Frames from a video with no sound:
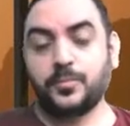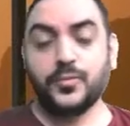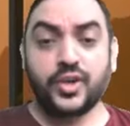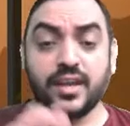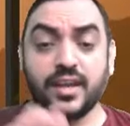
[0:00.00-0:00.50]

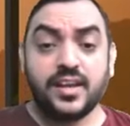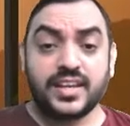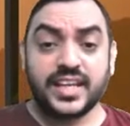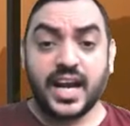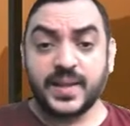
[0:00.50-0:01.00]
Okay,
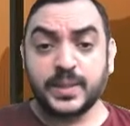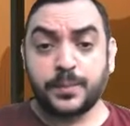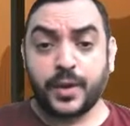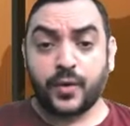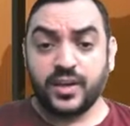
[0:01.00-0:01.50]
regarding the
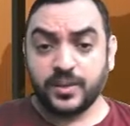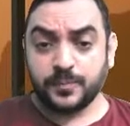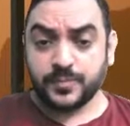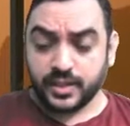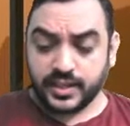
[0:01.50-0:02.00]
power,
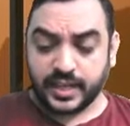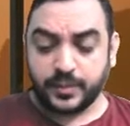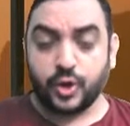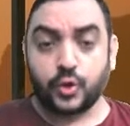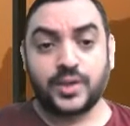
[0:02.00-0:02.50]
let
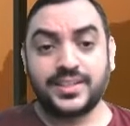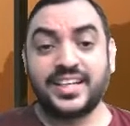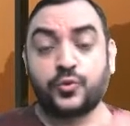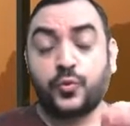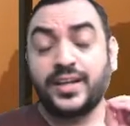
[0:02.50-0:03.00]
me look at
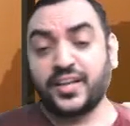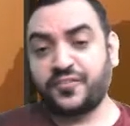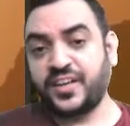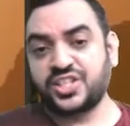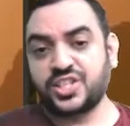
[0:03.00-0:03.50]
the quick
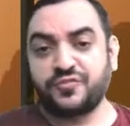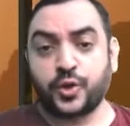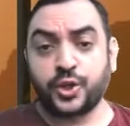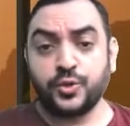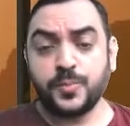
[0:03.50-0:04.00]
definition
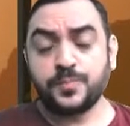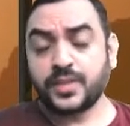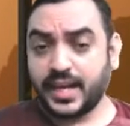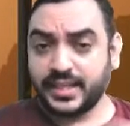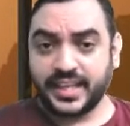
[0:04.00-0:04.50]
for you,
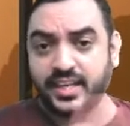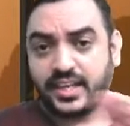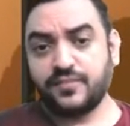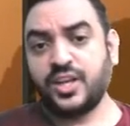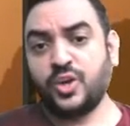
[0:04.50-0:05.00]
and then
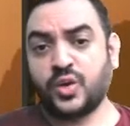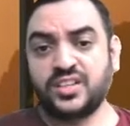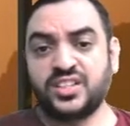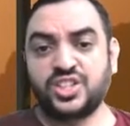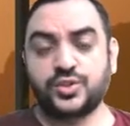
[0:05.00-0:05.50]
we'll look
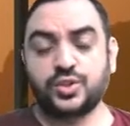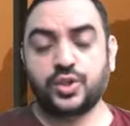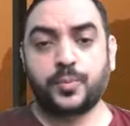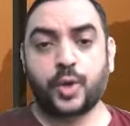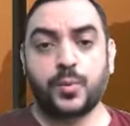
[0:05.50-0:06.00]
at this
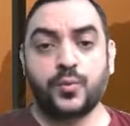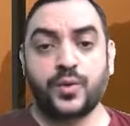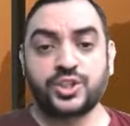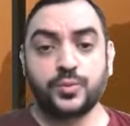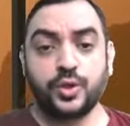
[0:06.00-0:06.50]
problem
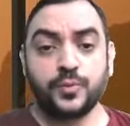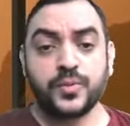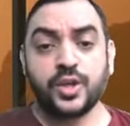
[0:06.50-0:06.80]
once more.